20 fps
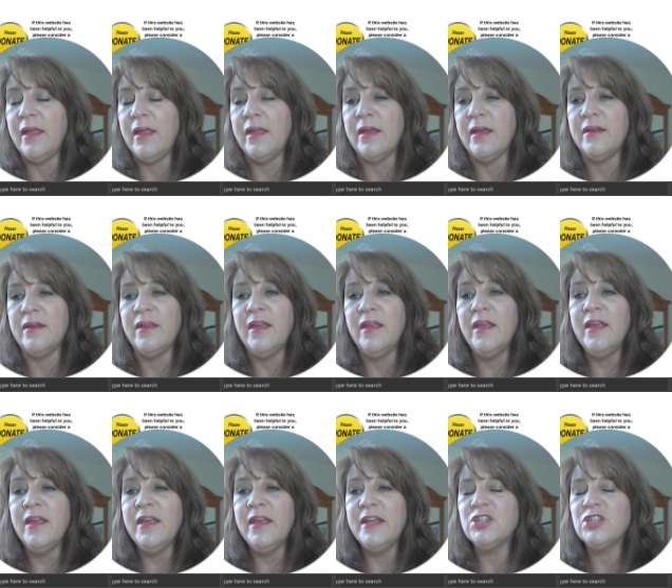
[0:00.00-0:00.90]
And
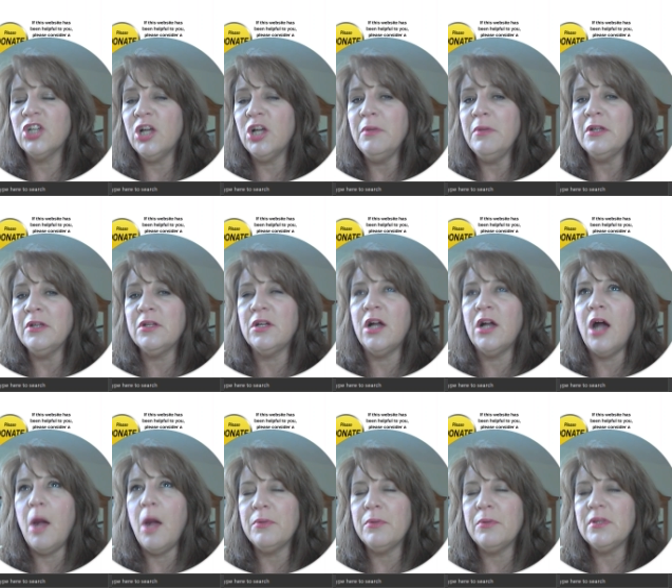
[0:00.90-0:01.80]
it took him a
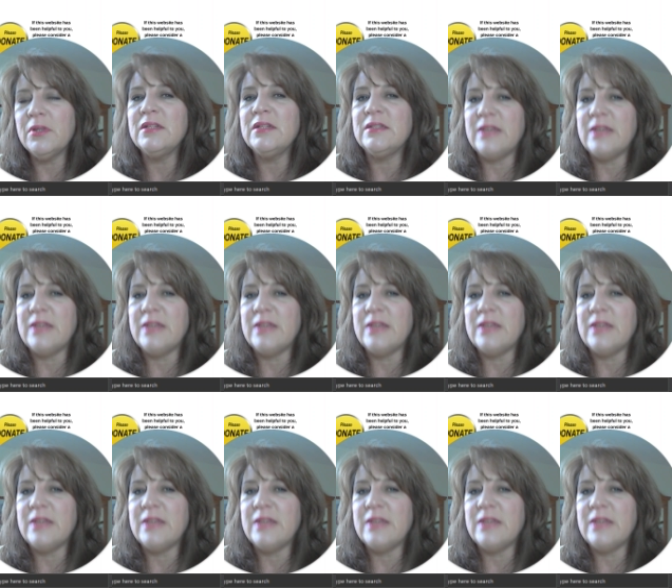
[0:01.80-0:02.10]
couple of